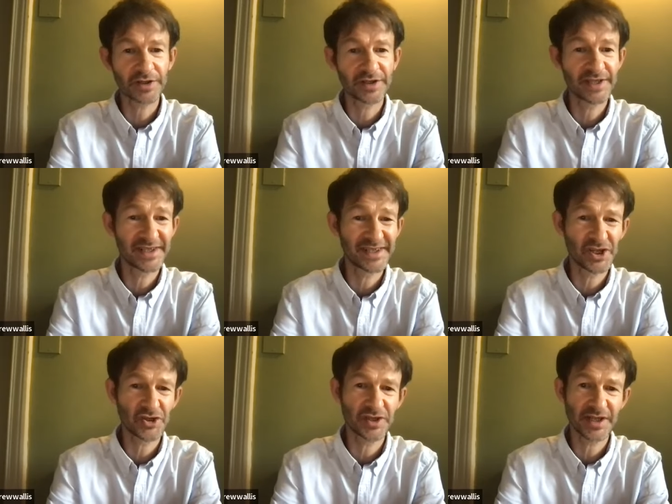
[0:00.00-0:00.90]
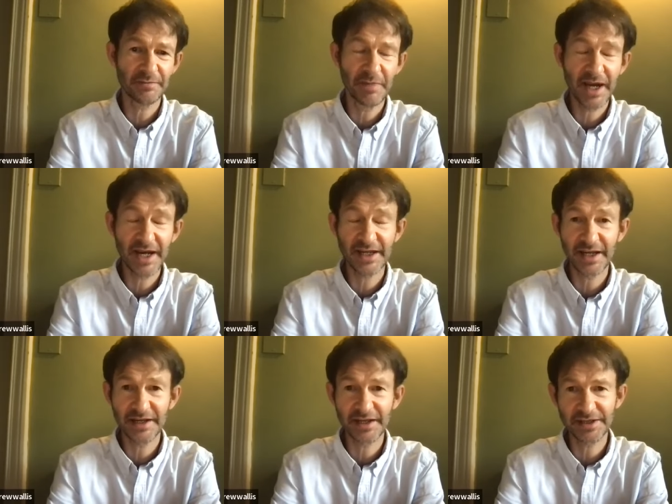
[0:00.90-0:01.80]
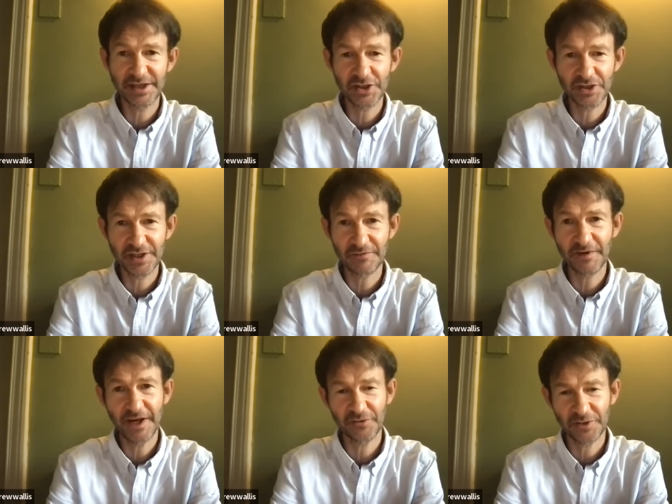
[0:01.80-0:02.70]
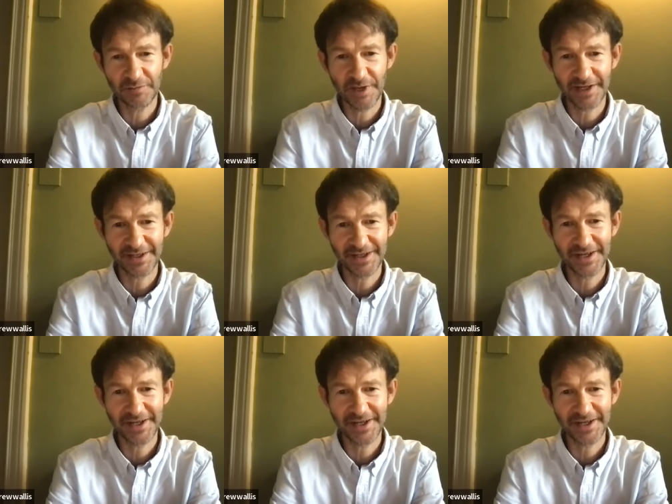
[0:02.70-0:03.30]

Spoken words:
the decisions it made and the decisions it failed to make,